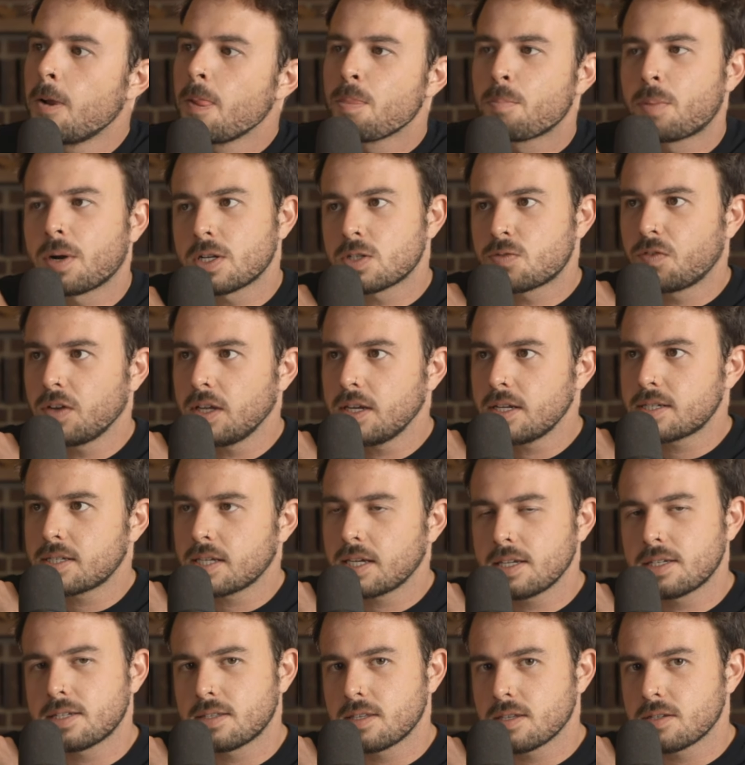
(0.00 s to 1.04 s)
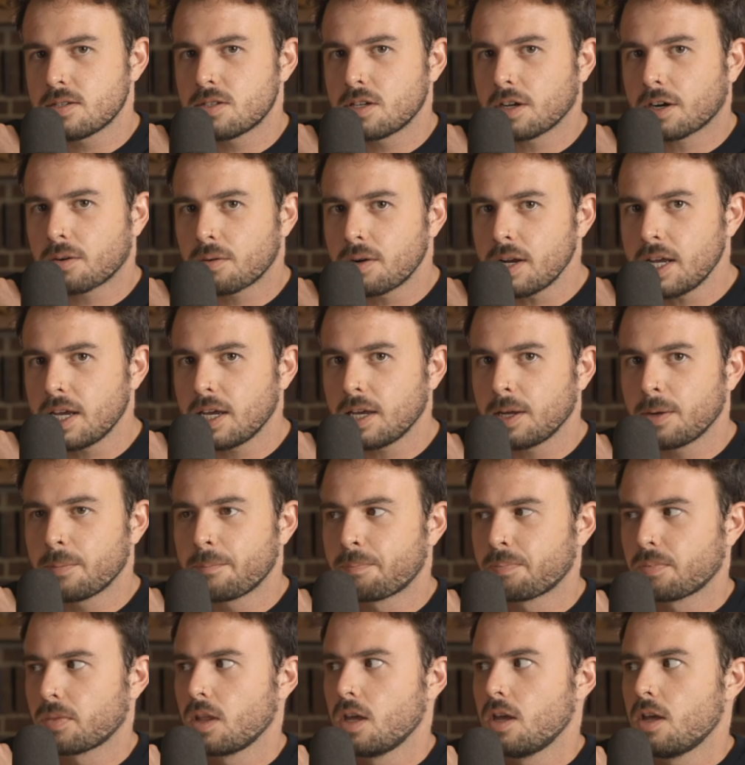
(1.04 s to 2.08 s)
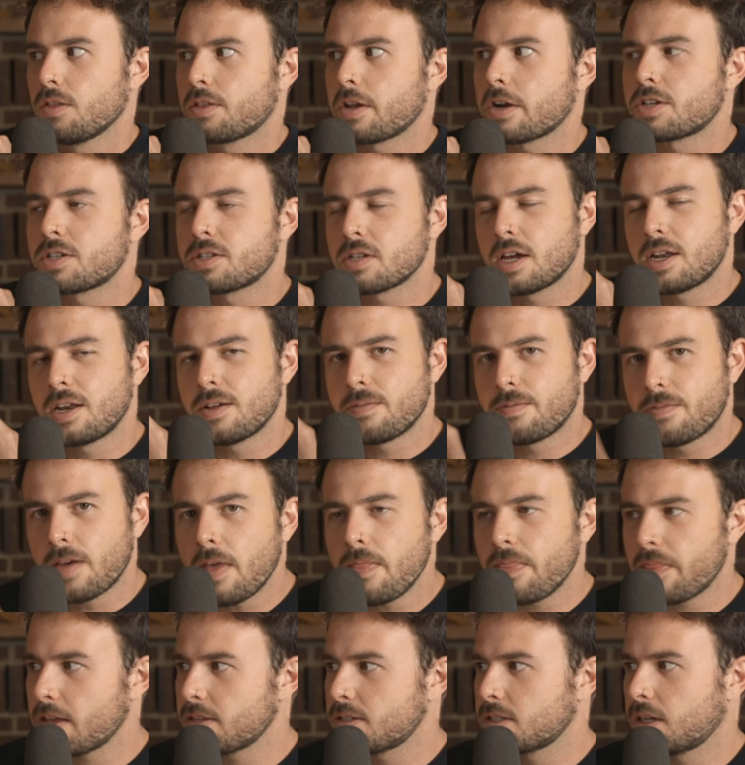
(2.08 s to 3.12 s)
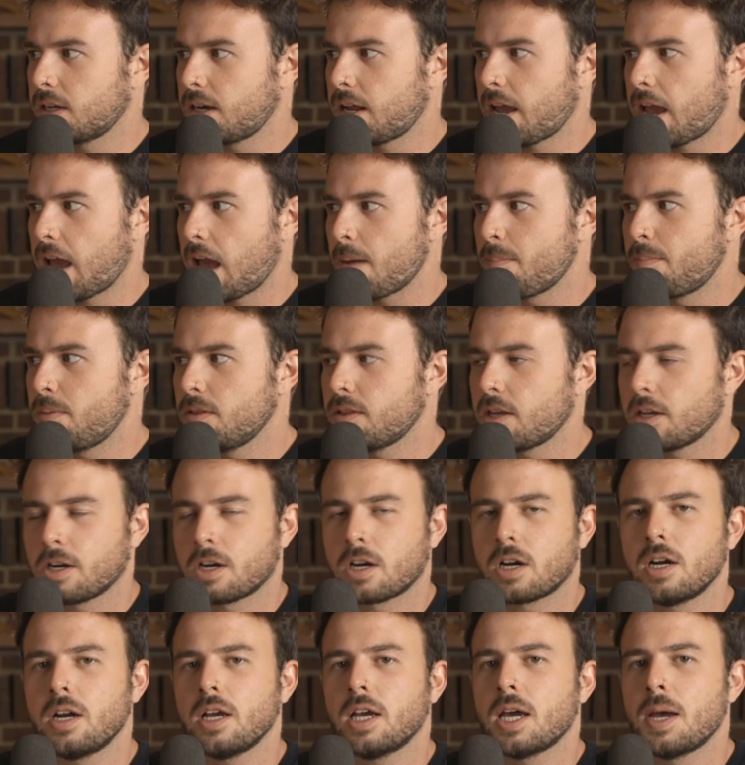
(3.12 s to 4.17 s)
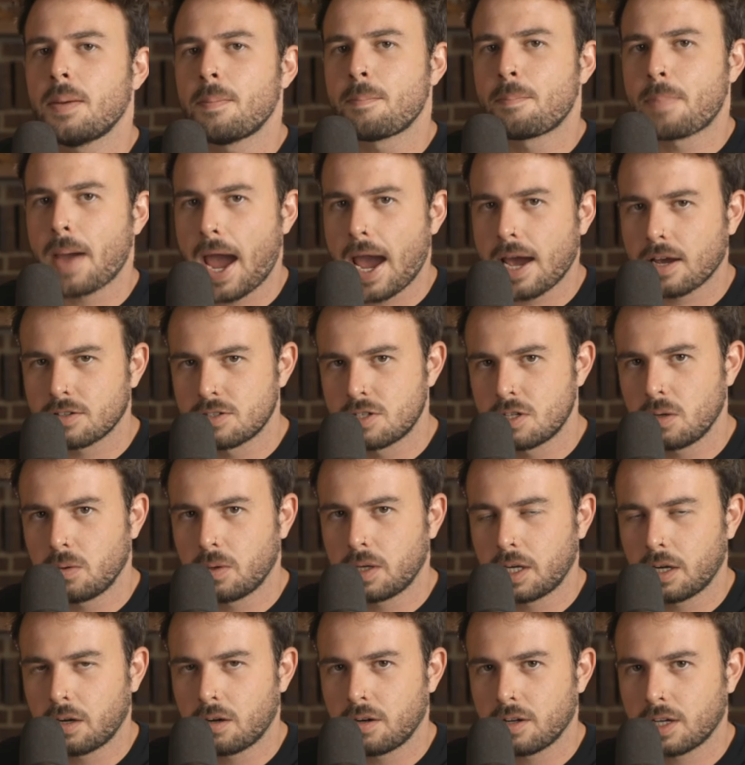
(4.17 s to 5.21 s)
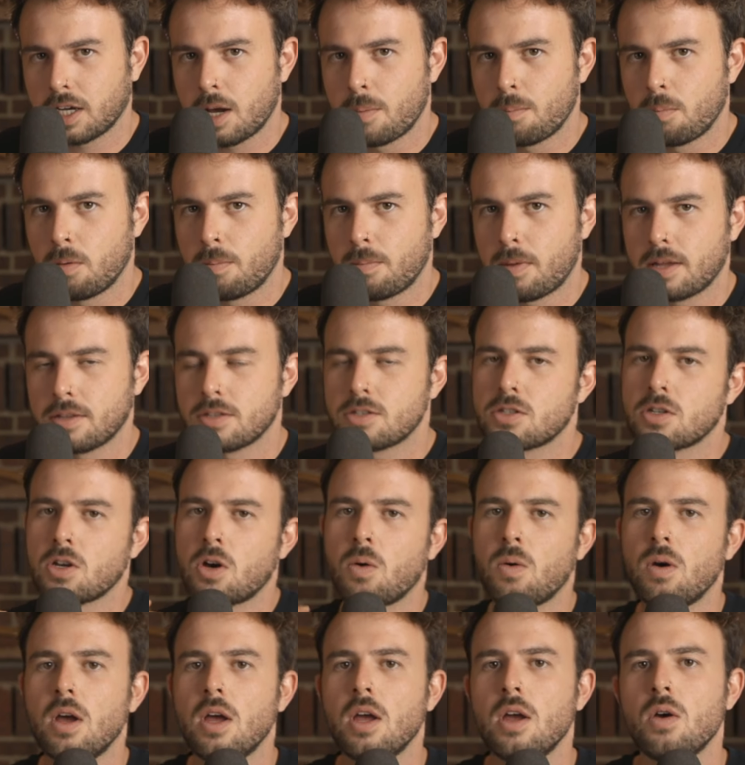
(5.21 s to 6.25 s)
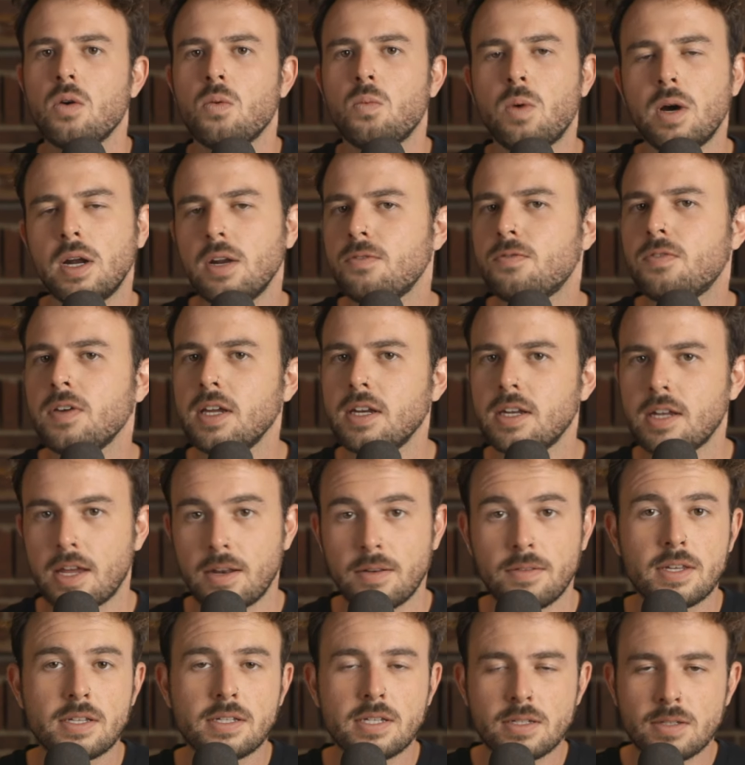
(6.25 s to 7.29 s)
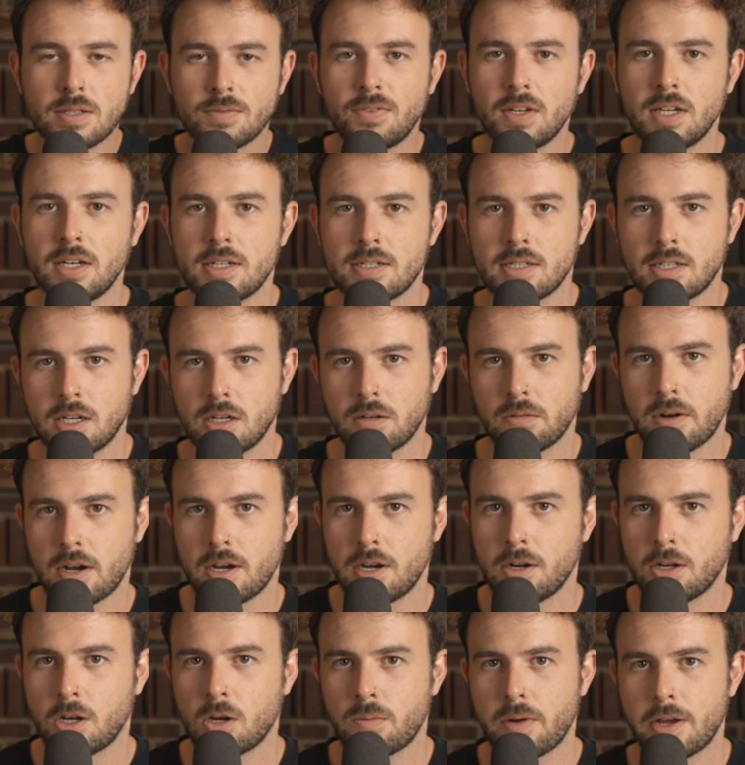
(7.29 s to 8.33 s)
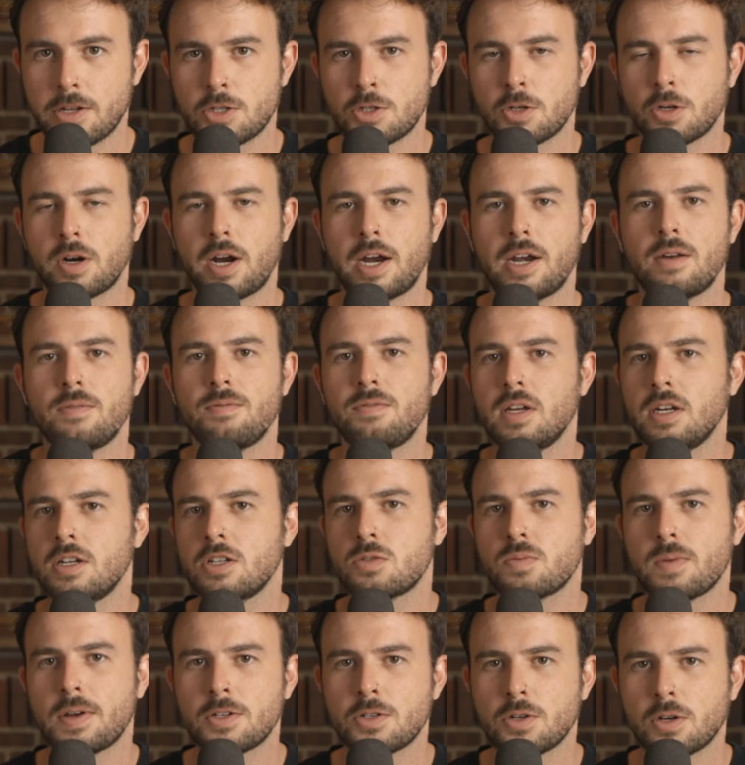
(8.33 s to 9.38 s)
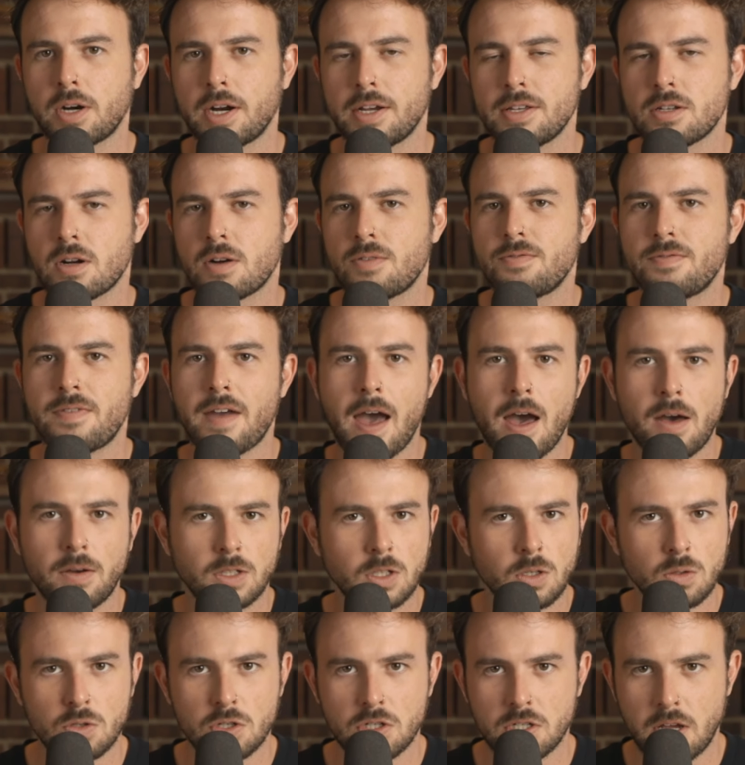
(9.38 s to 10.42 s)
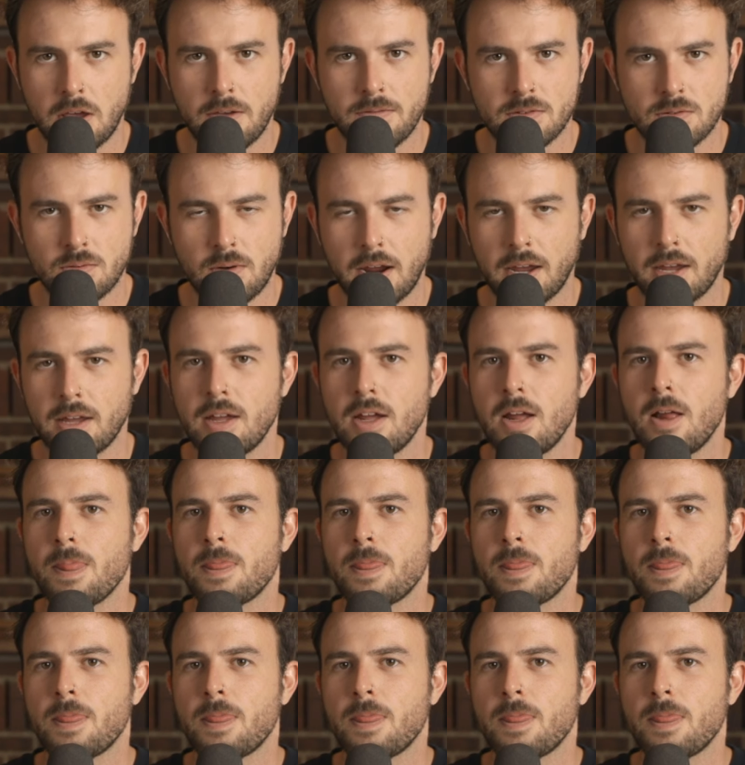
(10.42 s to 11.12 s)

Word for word: But as Venus hits this degree, there's an event that's going to happen that you're going to come back to here in a couple months. So what a Venus, and this is Venus getting ready to go retrograde, and Venus retrogrades are value shifts, right?